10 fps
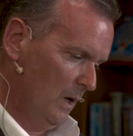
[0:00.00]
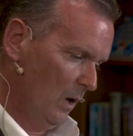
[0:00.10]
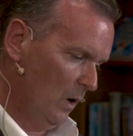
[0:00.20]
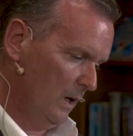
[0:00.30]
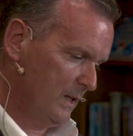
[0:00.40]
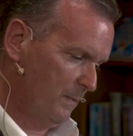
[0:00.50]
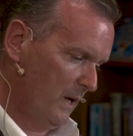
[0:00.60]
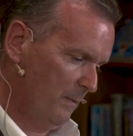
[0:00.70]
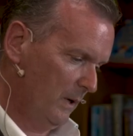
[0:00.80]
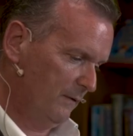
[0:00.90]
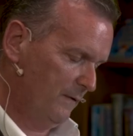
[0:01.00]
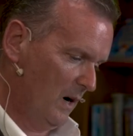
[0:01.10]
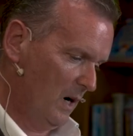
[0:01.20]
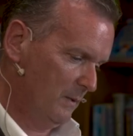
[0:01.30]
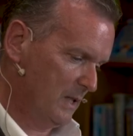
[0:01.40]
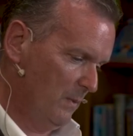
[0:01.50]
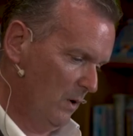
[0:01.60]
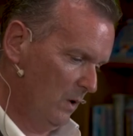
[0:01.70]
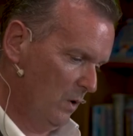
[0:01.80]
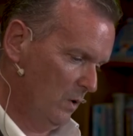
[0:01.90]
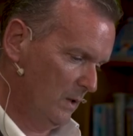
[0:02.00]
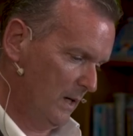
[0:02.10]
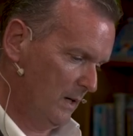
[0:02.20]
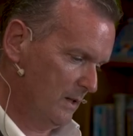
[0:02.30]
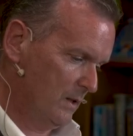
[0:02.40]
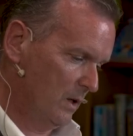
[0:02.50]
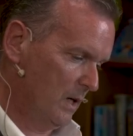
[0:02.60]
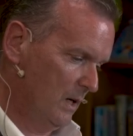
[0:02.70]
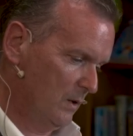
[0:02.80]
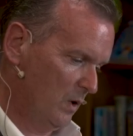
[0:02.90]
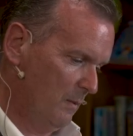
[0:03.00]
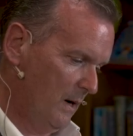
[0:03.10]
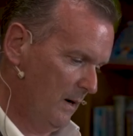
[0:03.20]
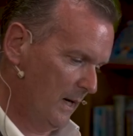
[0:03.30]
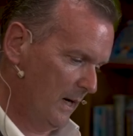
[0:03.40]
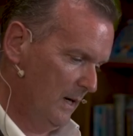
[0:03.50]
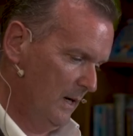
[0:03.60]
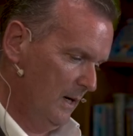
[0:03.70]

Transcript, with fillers: All his people had farmed small holdings or gone to America,